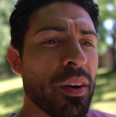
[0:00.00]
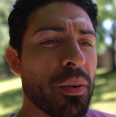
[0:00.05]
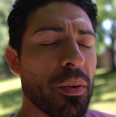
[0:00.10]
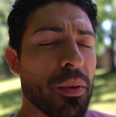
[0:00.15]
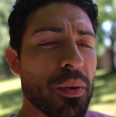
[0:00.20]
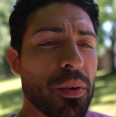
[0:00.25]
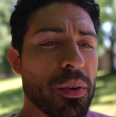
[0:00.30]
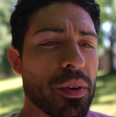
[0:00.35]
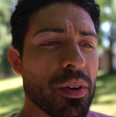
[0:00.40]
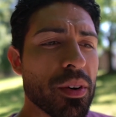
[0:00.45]

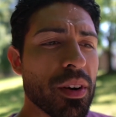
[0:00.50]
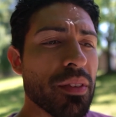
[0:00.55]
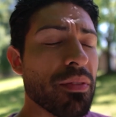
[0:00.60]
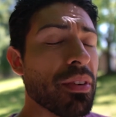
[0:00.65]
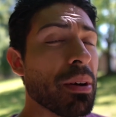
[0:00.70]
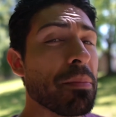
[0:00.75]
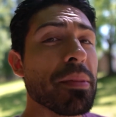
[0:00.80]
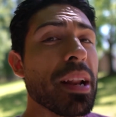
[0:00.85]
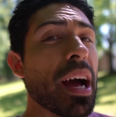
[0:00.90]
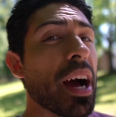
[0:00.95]
or if
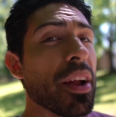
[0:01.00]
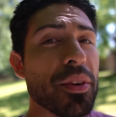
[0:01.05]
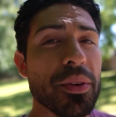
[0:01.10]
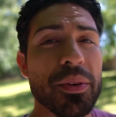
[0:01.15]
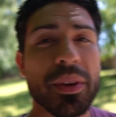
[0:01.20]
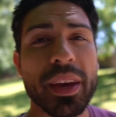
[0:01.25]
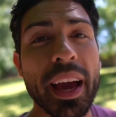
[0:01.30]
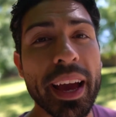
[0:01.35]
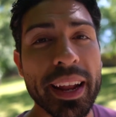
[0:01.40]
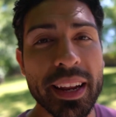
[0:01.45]
I'm not
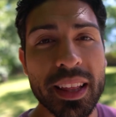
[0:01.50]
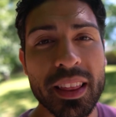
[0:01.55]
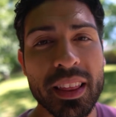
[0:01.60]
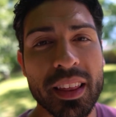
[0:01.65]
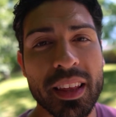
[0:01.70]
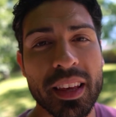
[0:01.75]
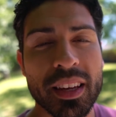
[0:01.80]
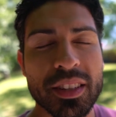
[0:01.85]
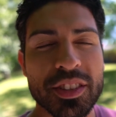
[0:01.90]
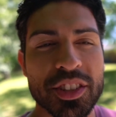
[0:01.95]
doing
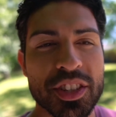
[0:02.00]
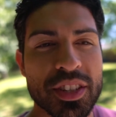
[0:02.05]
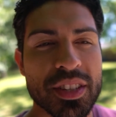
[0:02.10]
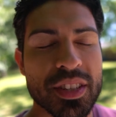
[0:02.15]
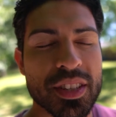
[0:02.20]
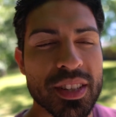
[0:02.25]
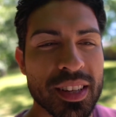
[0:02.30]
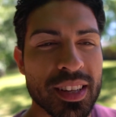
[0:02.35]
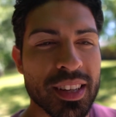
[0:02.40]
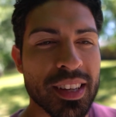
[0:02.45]
anything, just